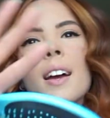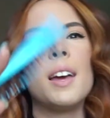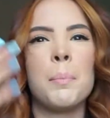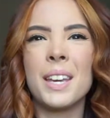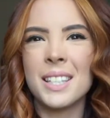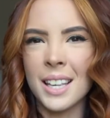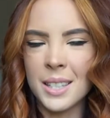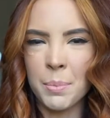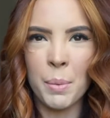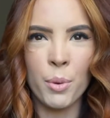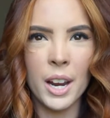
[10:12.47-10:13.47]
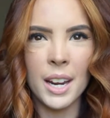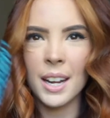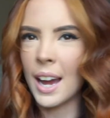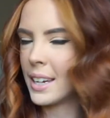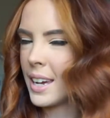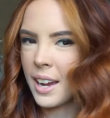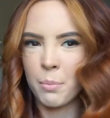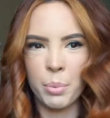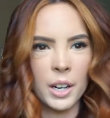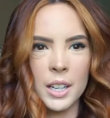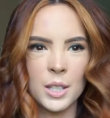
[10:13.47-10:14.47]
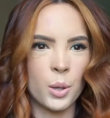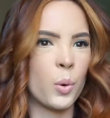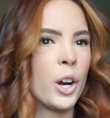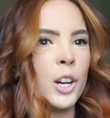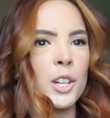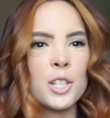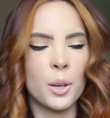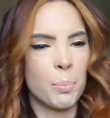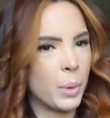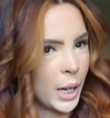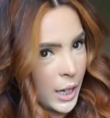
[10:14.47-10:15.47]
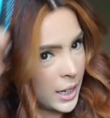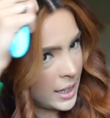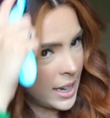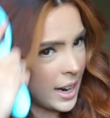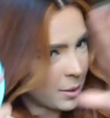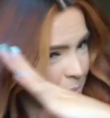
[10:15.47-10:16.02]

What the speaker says: It makes sense in my brain. I can't put it into words, but yeah.